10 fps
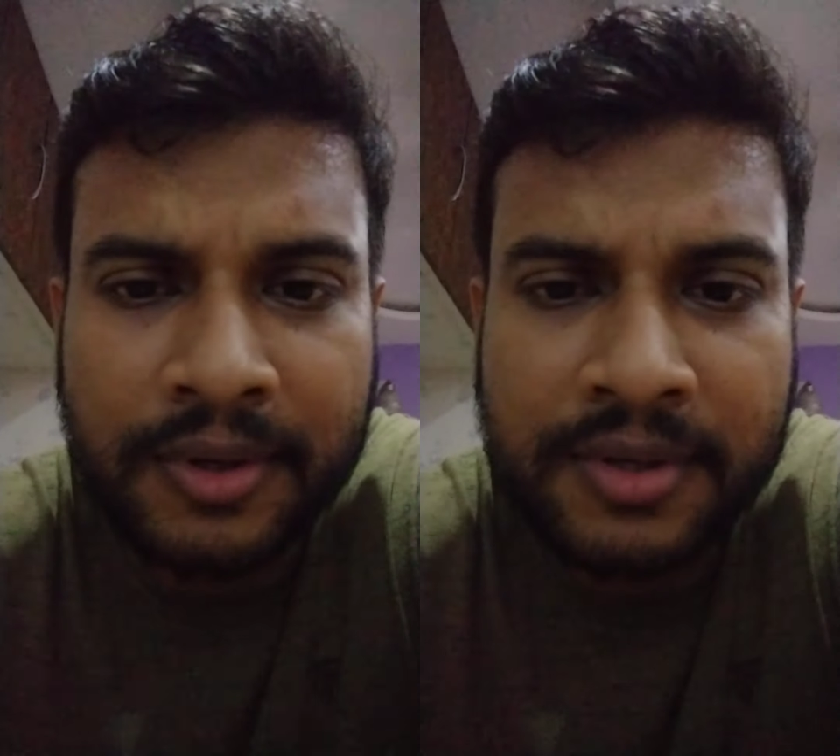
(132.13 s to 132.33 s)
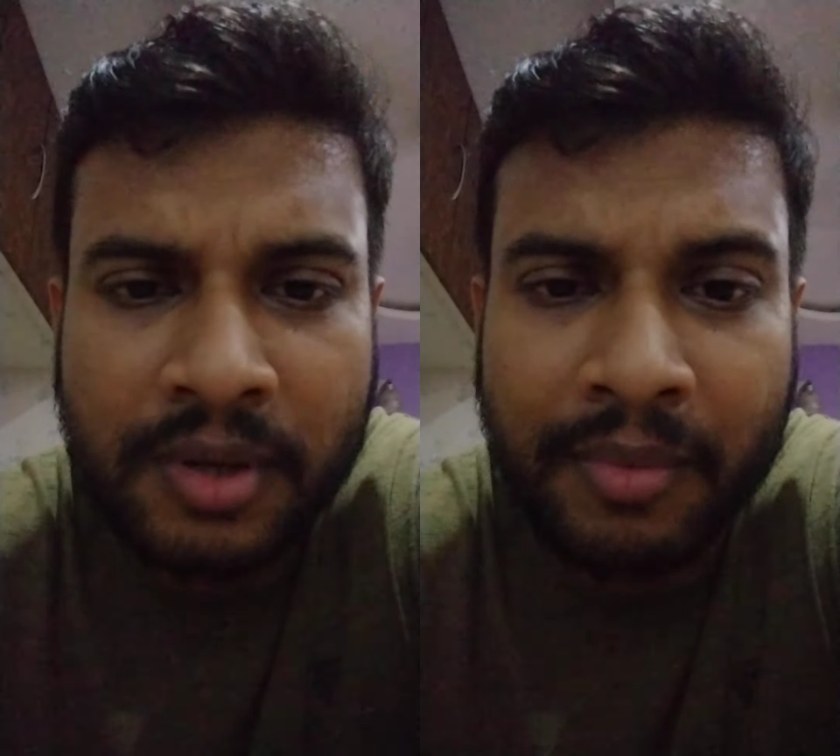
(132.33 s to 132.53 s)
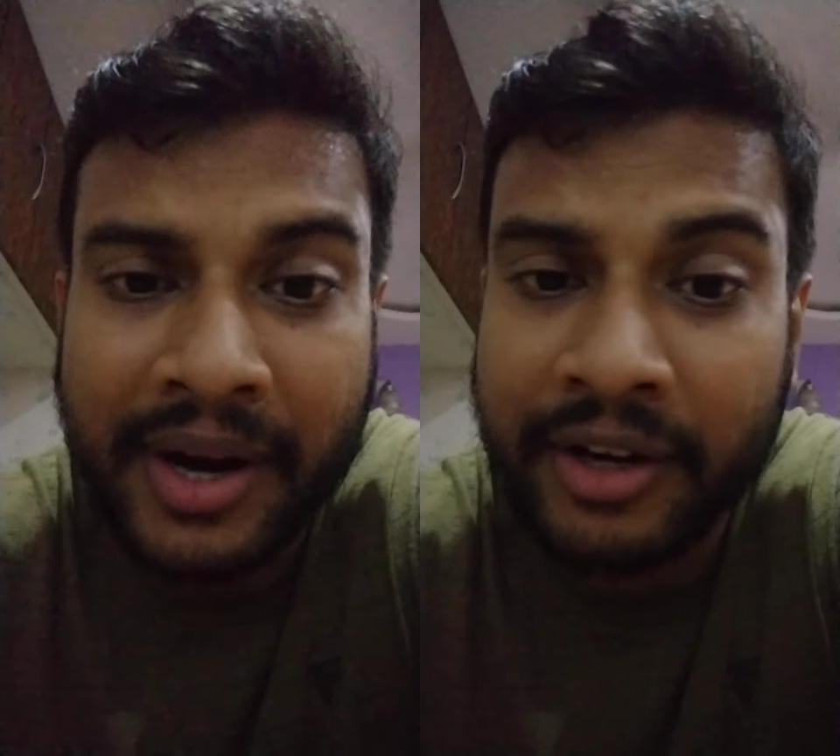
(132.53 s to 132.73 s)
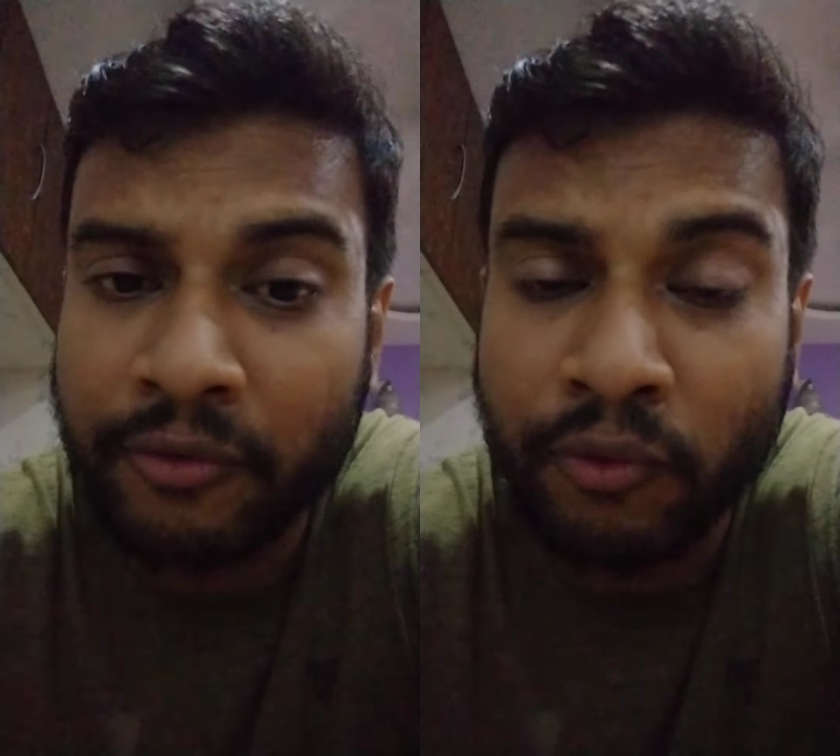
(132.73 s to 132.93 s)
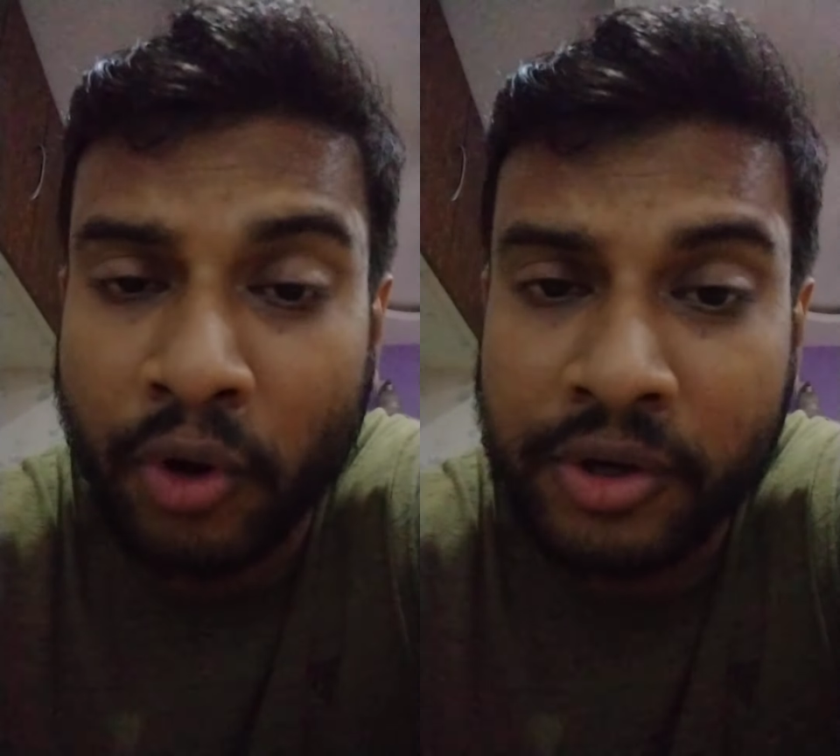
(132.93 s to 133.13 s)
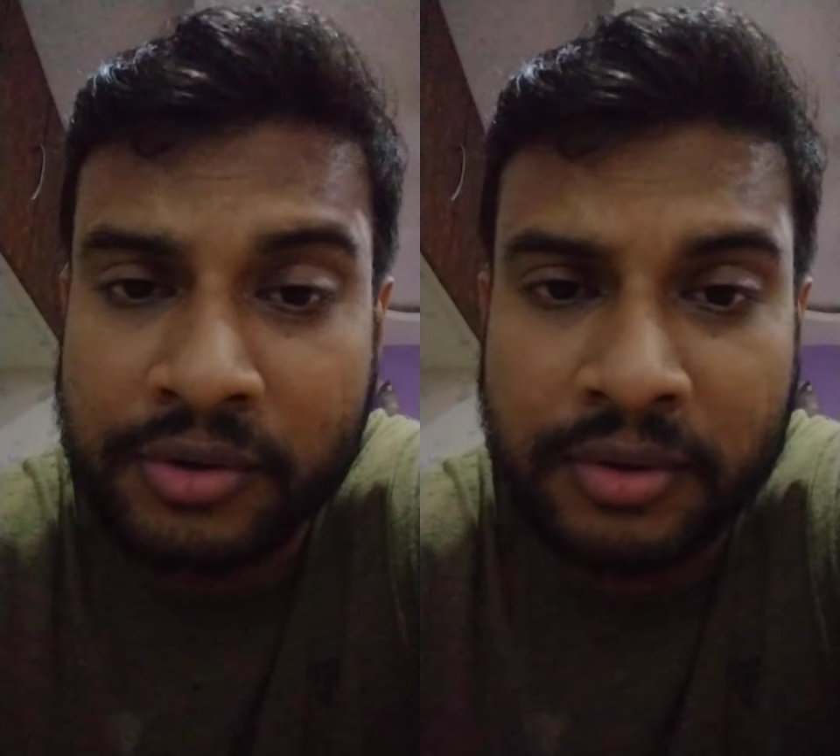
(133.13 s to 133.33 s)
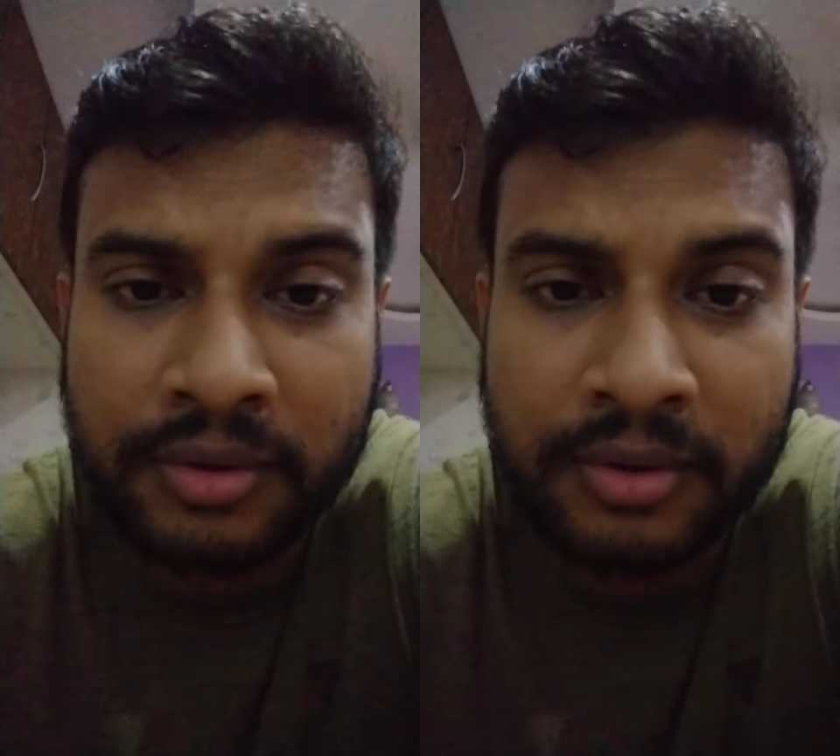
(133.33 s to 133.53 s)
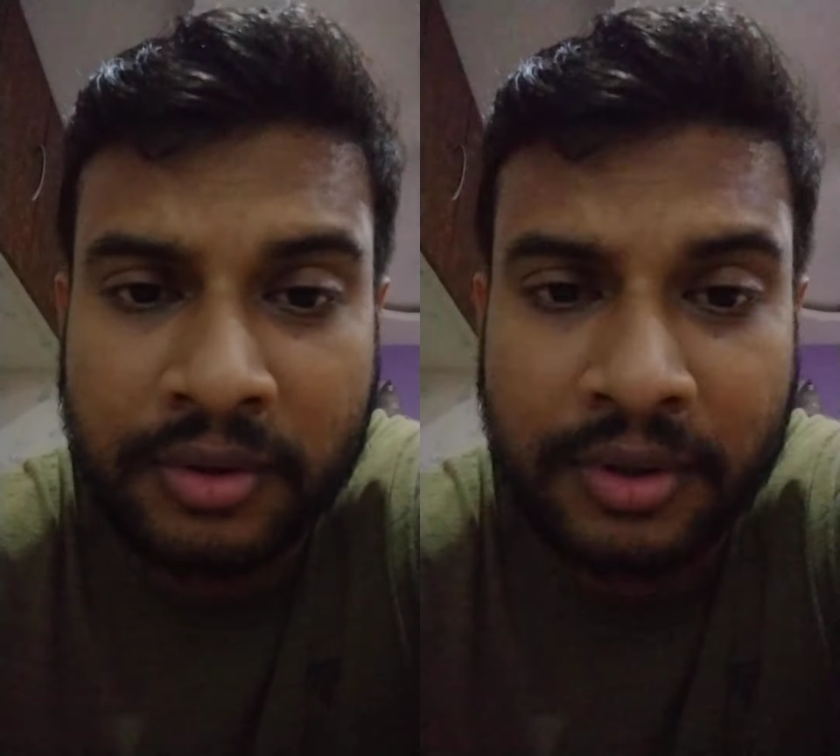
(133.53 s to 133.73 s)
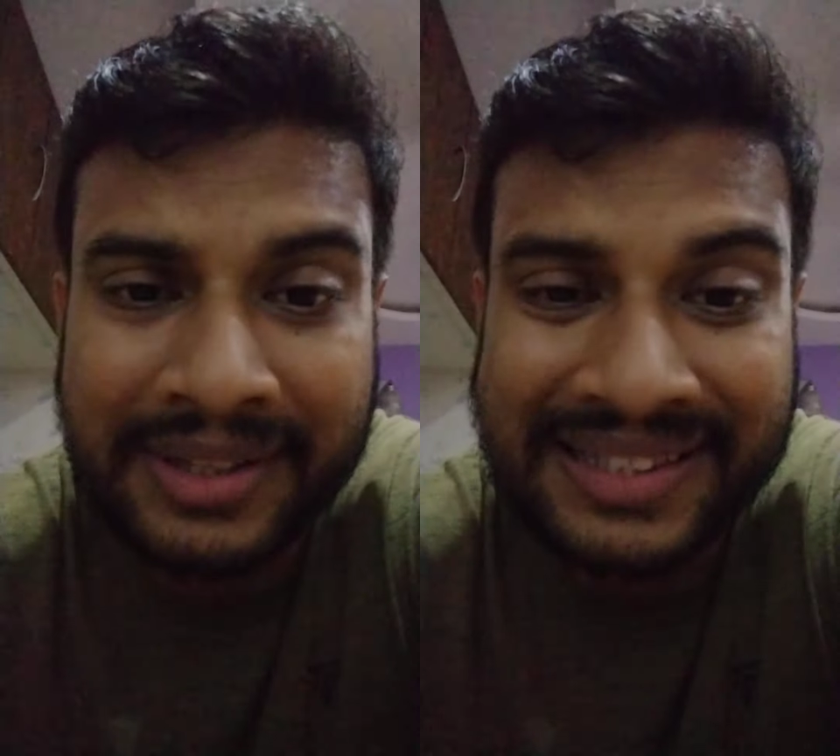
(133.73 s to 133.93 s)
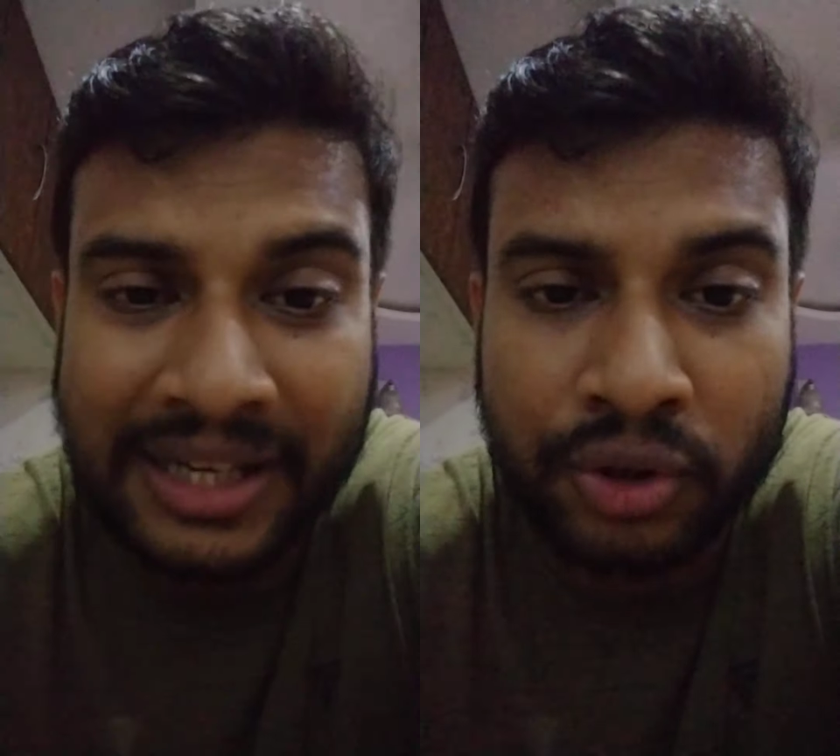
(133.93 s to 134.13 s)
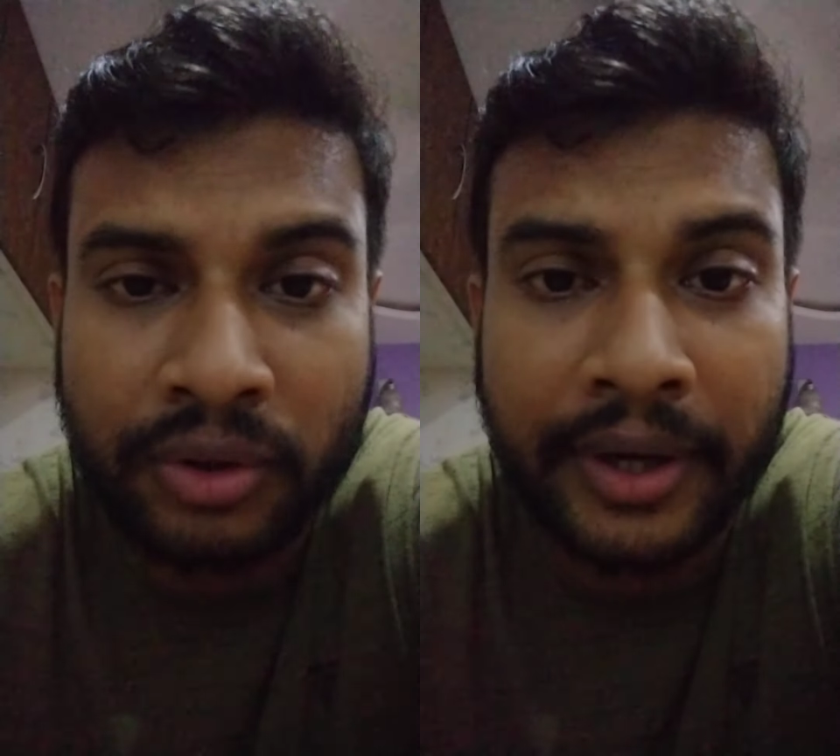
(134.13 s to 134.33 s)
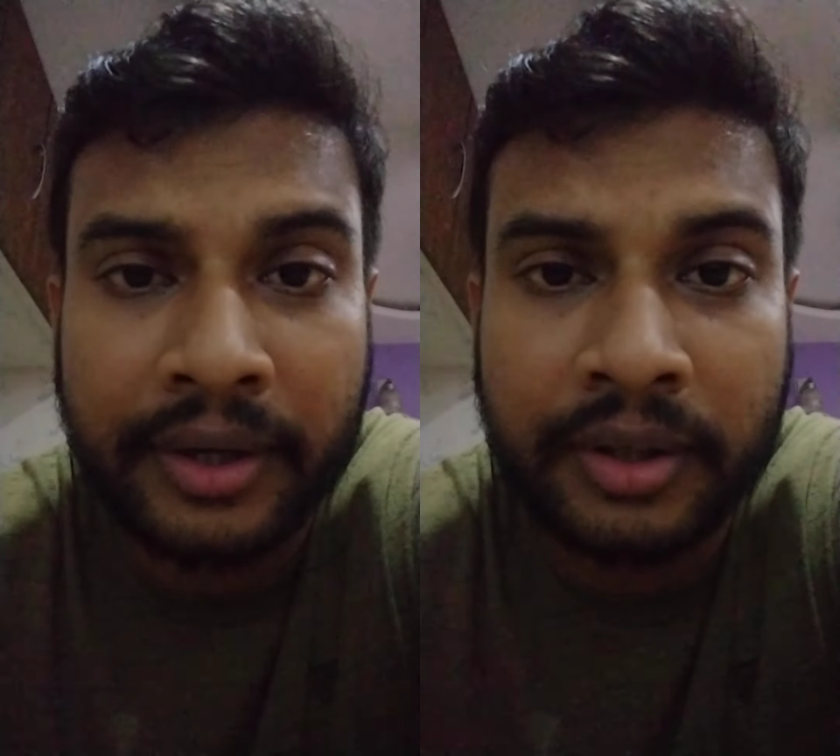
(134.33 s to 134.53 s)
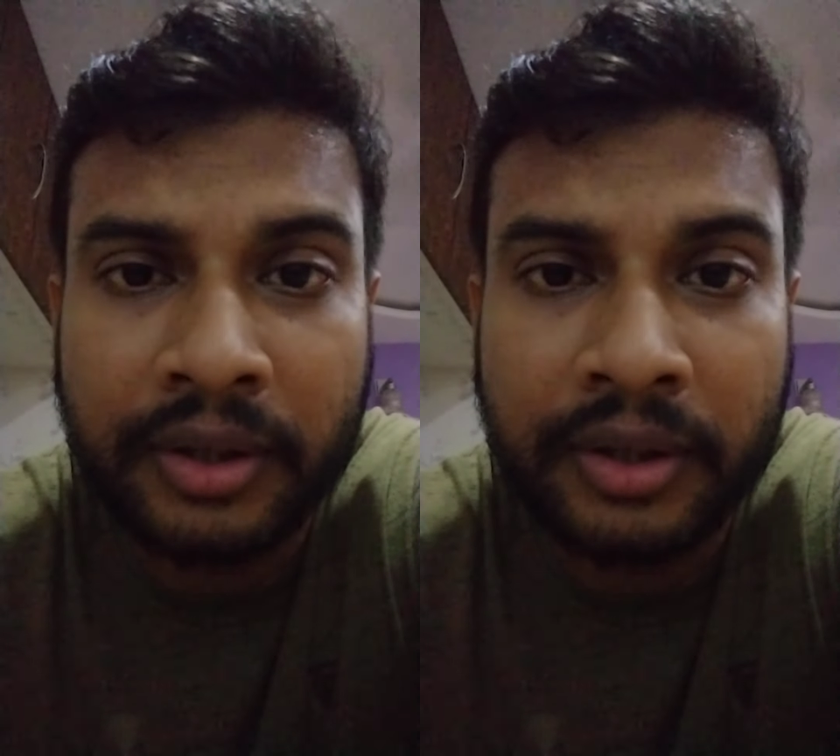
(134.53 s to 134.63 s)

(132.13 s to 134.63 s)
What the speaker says: some kind of voice inside your head